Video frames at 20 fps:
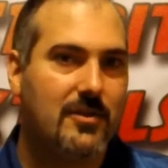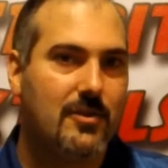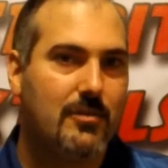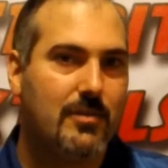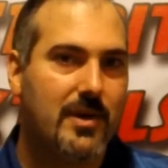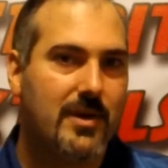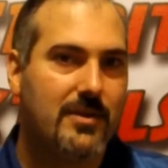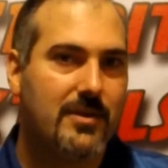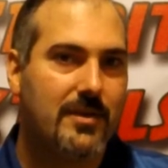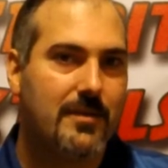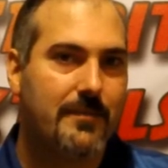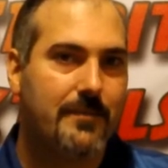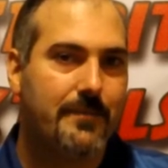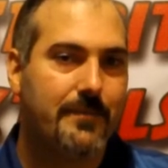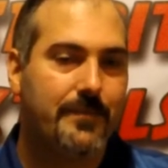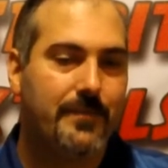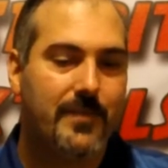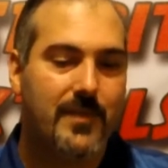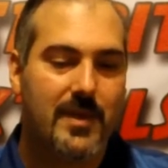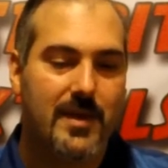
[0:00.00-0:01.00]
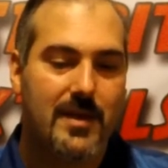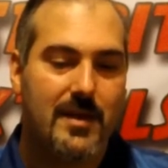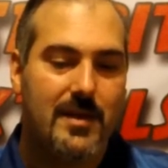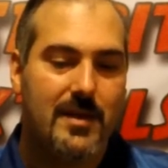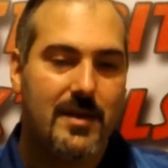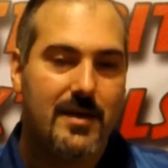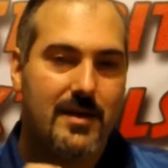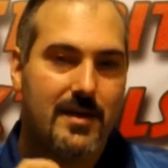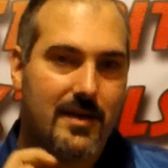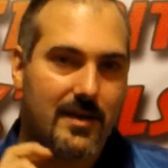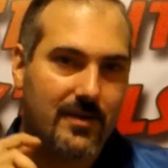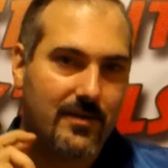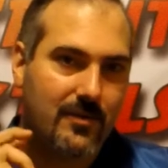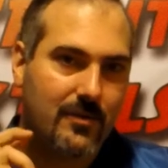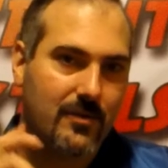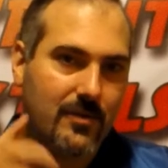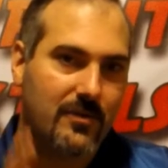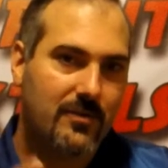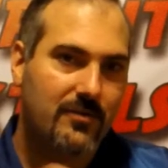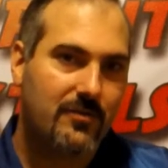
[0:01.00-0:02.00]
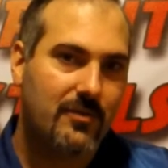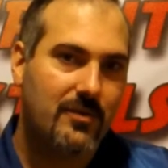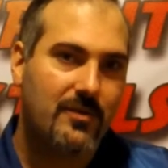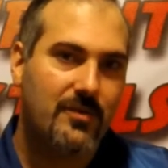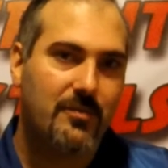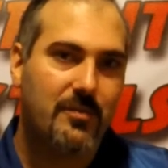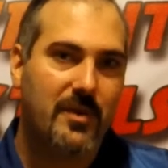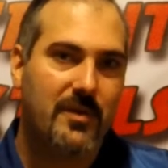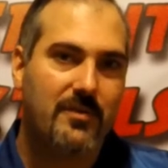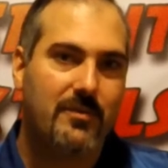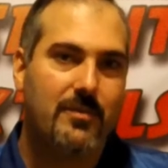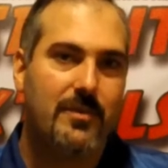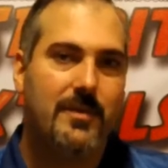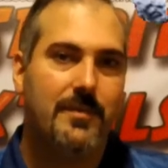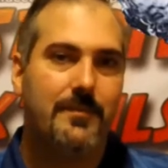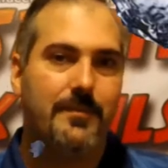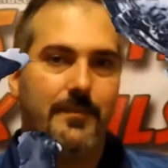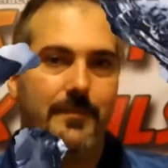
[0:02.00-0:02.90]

know about them. And as always, drink responsibly.